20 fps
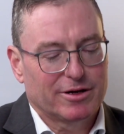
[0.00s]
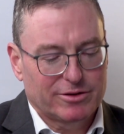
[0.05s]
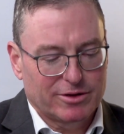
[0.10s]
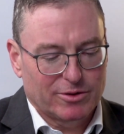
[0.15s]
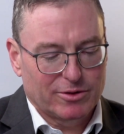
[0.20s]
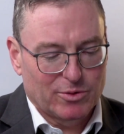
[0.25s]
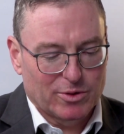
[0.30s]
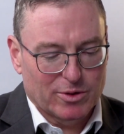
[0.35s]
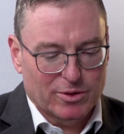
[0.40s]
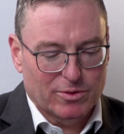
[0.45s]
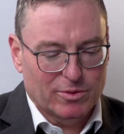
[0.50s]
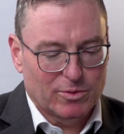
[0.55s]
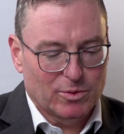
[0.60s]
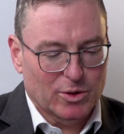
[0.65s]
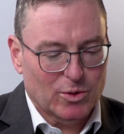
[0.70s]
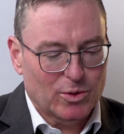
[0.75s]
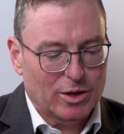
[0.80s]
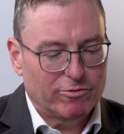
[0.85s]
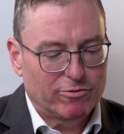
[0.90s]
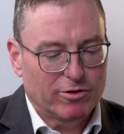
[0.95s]
I think, were
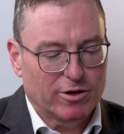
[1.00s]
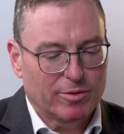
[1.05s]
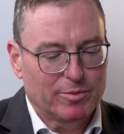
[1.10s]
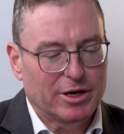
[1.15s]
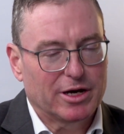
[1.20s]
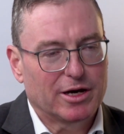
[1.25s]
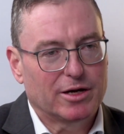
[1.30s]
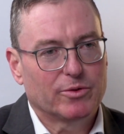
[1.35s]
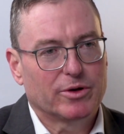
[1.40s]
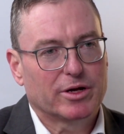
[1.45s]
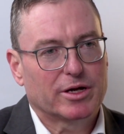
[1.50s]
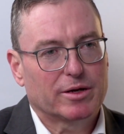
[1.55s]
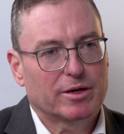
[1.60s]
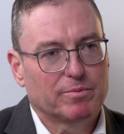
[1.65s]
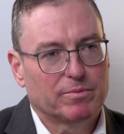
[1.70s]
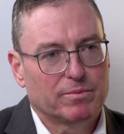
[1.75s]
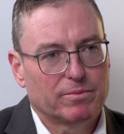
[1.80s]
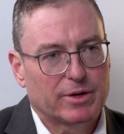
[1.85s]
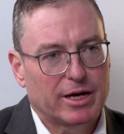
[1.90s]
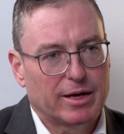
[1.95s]
quite far behind when it
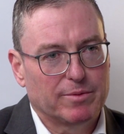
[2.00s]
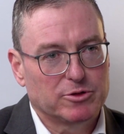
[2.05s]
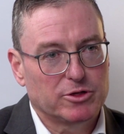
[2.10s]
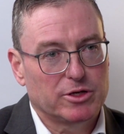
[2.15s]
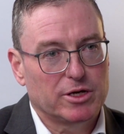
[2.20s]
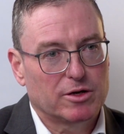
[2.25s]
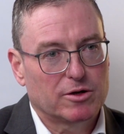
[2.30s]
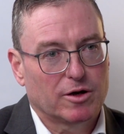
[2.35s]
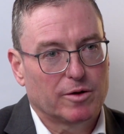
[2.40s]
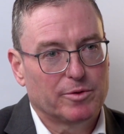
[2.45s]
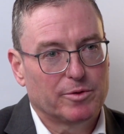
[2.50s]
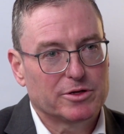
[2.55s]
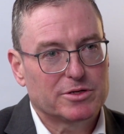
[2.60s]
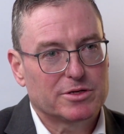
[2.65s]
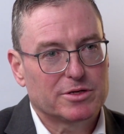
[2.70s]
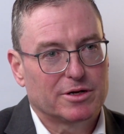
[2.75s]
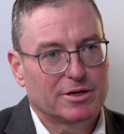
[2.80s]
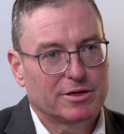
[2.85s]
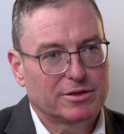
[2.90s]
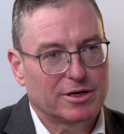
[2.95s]
came to e-commerce,
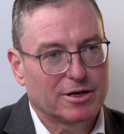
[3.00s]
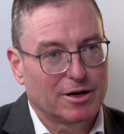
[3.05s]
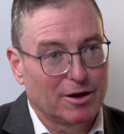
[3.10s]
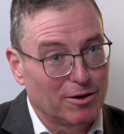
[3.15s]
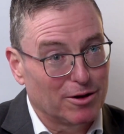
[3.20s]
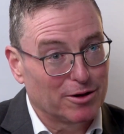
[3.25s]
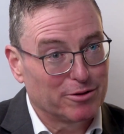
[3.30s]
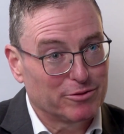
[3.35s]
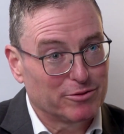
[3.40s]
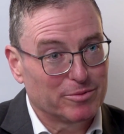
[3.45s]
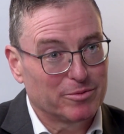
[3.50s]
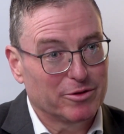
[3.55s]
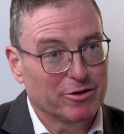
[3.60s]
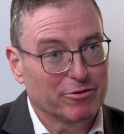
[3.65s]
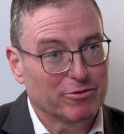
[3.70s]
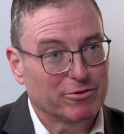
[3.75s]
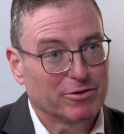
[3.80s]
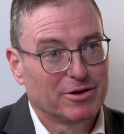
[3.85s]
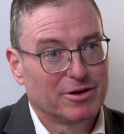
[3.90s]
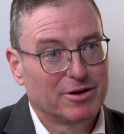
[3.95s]
and I think a lot of them
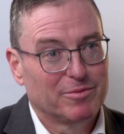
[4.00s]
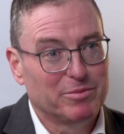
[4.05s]
have